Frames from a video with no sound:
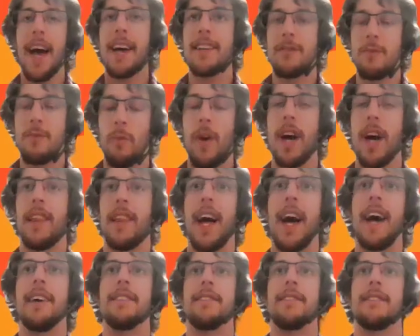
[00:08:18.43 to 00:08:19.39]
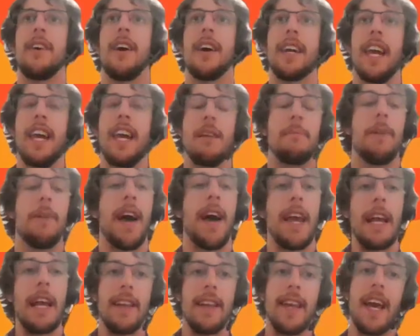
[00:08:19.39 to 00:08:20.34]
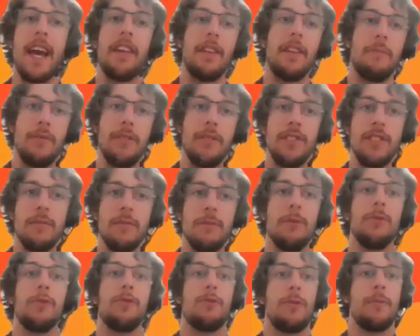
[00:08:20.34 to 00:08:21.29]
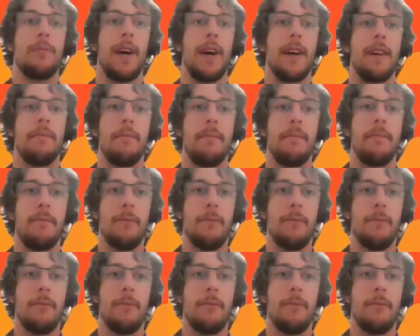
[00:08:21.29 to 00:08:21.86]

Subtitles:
as well as I keep paying down the principal through my